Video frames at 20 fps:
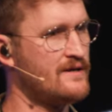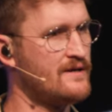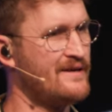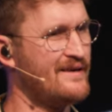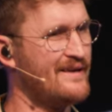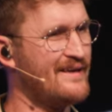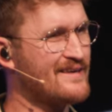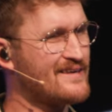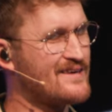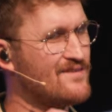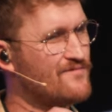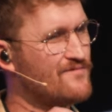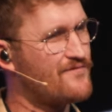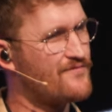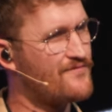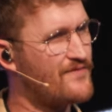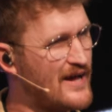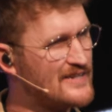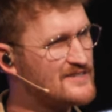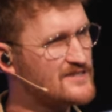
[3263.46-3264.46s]
and
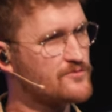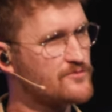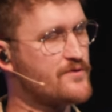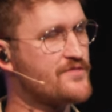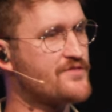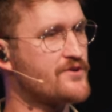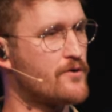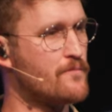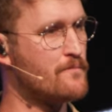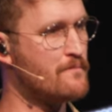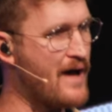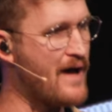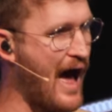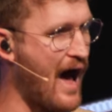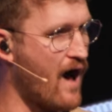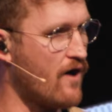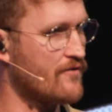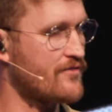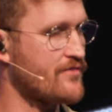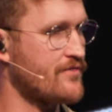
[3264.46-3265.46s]
confess with your
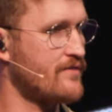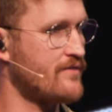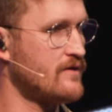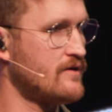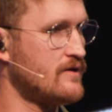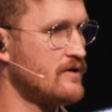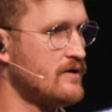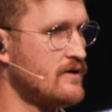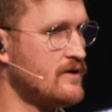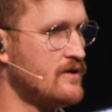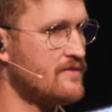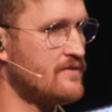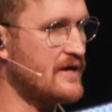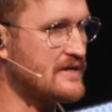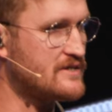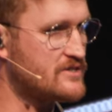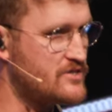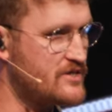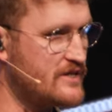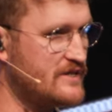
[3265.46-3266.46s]
mouth
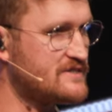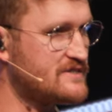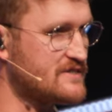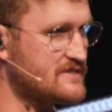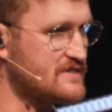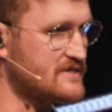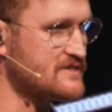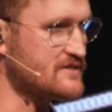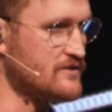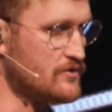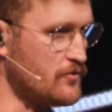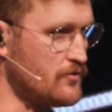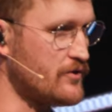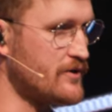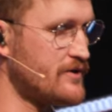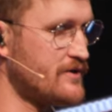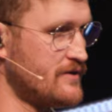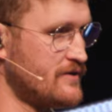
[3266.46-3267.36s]
that Jesus is Lord,